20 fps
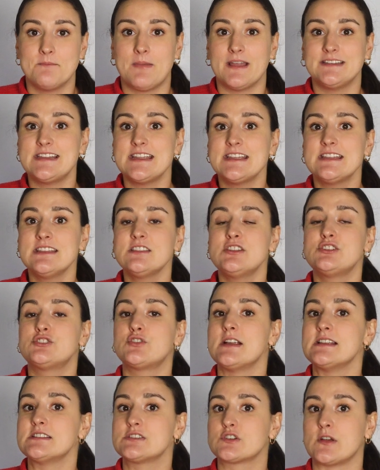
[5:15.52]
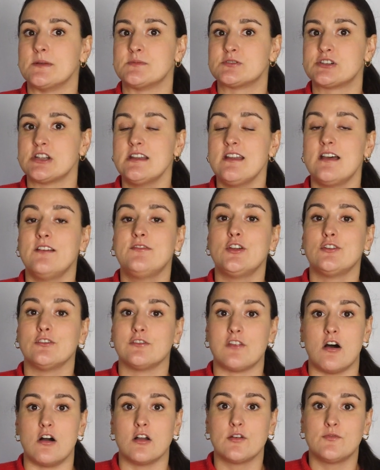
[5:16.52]
By taking the transcription of your
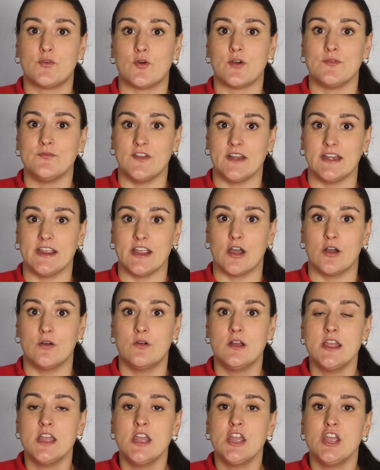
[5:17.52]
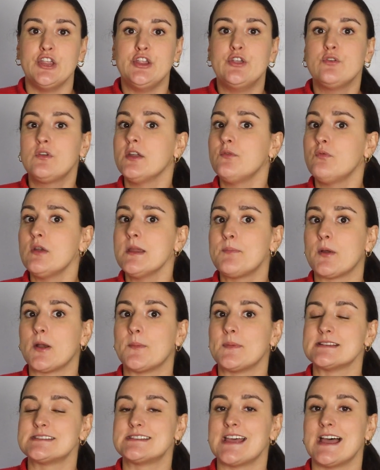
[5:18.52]
long form video, you can
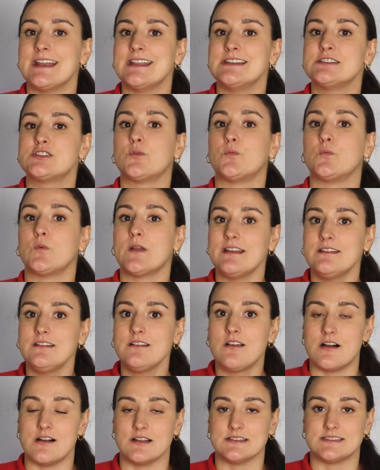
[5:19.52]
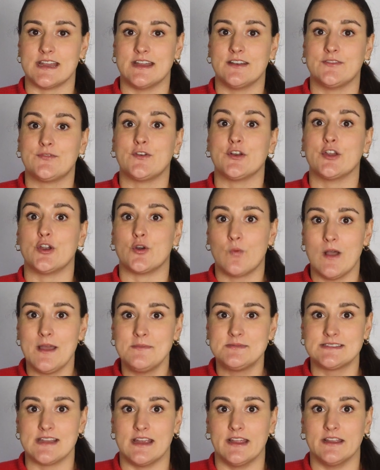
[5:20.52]
repurpose that into written content for your
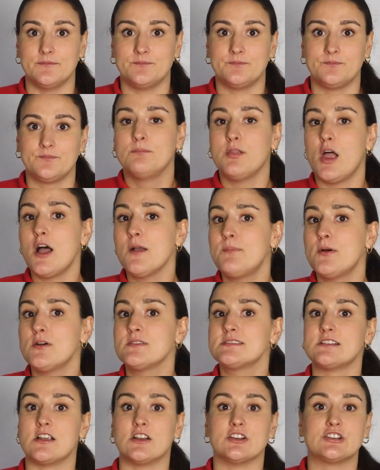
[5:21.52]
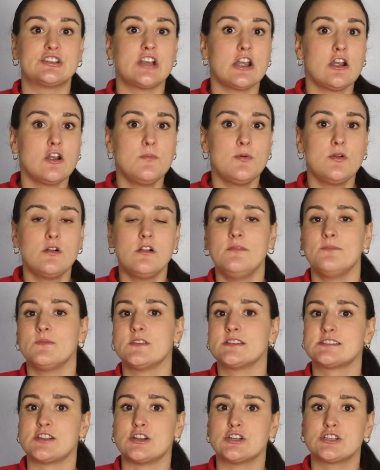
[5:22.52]
website. Blog posts are shareable,
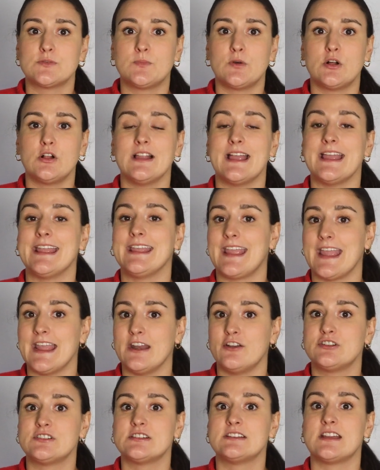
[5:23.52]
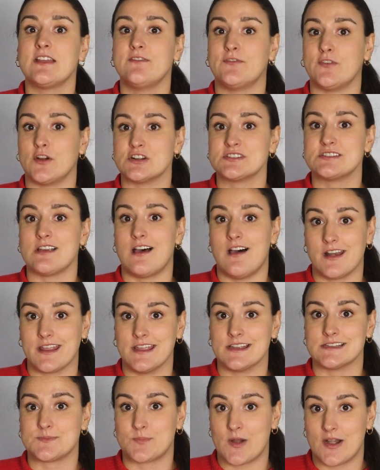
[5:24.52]
searchable, and cater to diverse audience